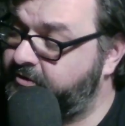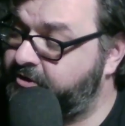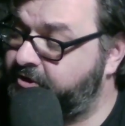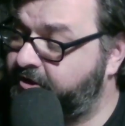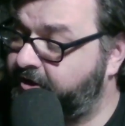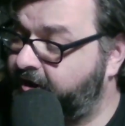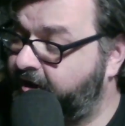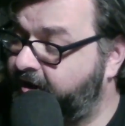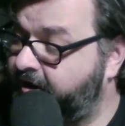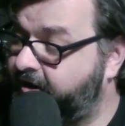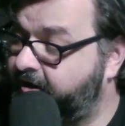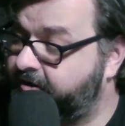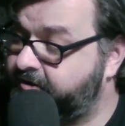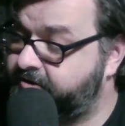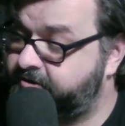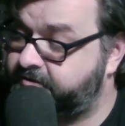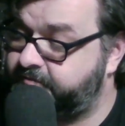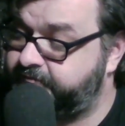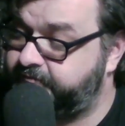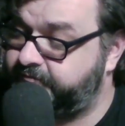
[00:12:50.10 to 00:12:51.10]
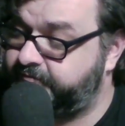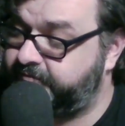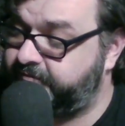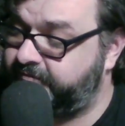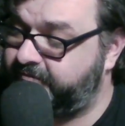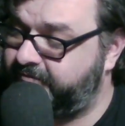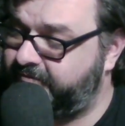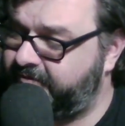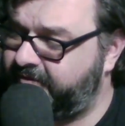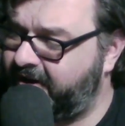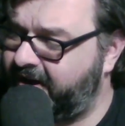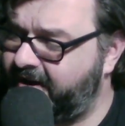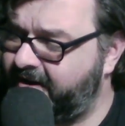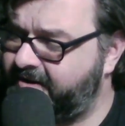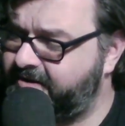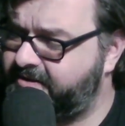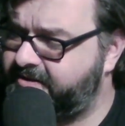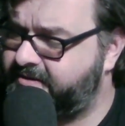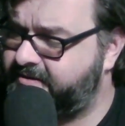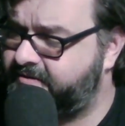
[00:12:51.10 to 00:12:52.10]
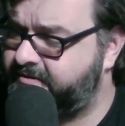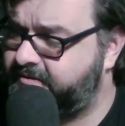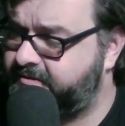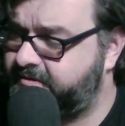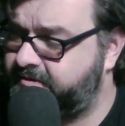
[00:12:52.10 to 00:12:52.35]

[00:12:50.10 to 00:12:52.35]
she adds, Thanks.